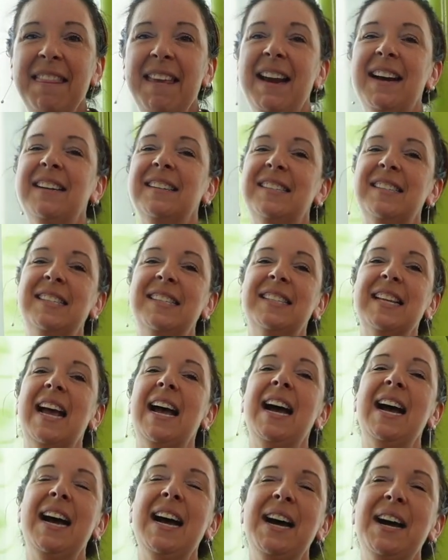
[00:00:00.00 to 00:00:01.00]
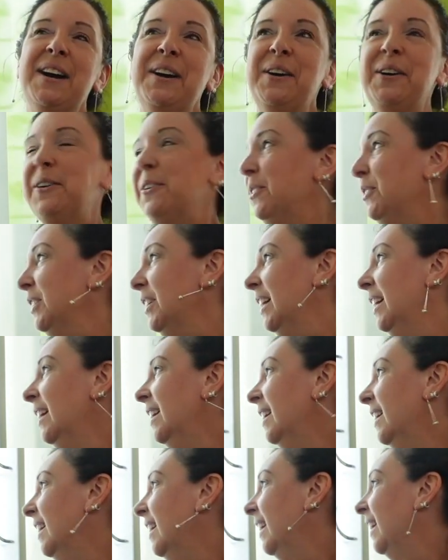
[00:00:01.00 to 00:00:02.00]
that sound.
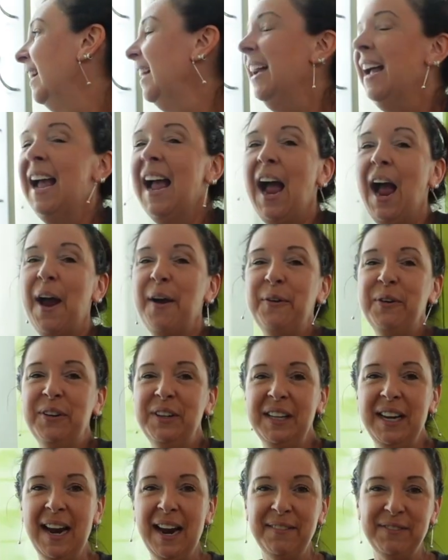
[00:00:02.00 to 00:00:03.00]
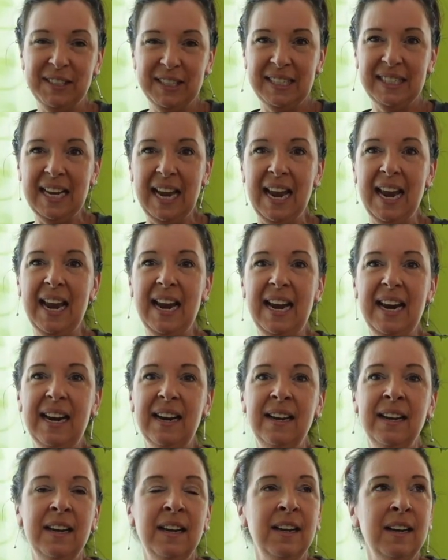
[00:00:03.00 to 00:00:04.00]
I really have to
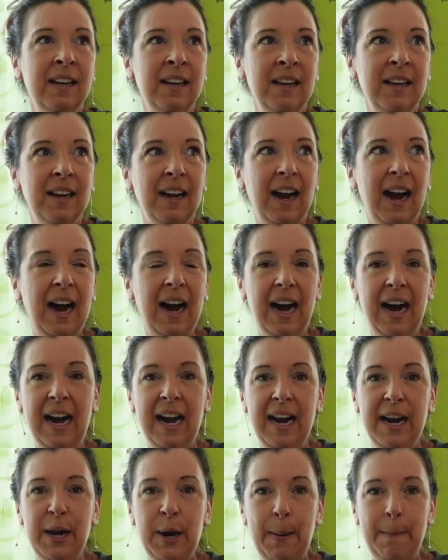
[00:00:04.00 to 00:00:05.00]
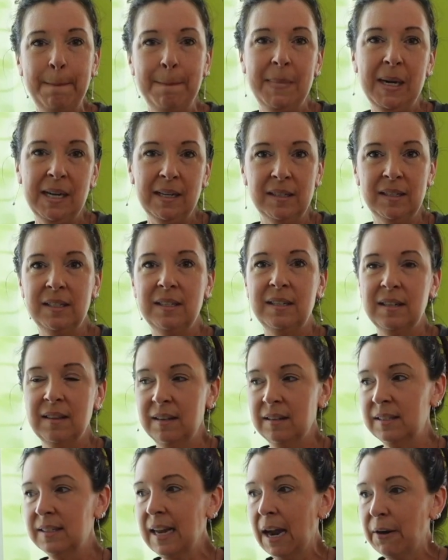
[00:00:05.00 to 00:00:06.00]
say, I missed
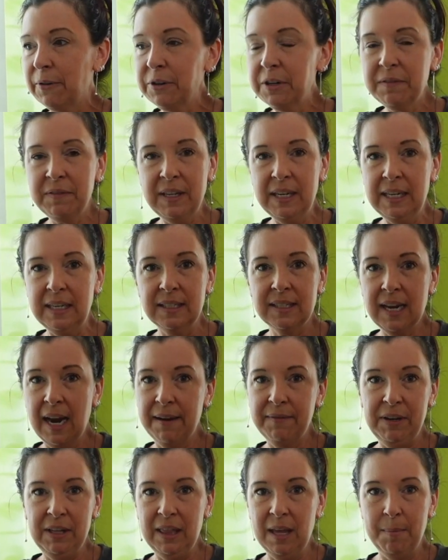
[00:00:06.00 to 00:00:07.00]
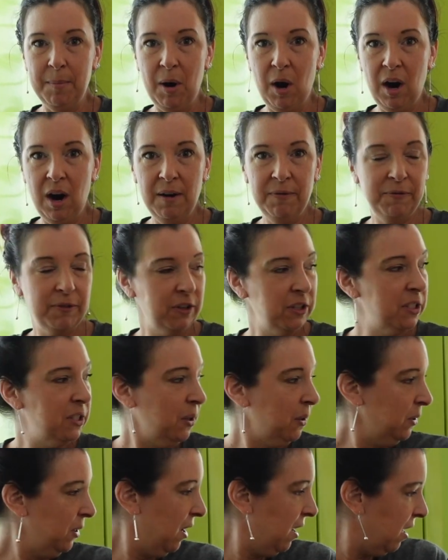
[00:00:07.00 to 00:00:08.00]
the sound of these, having them off for
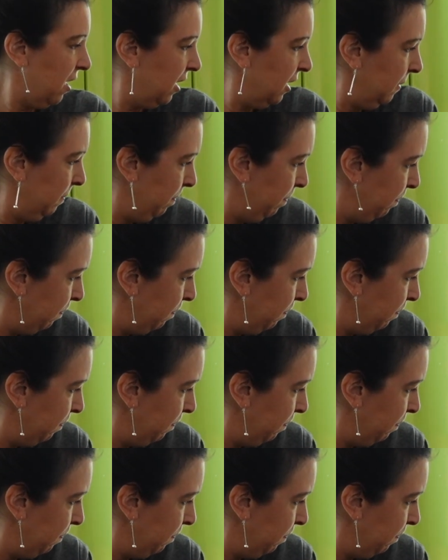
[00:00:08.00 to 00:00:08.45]
so long.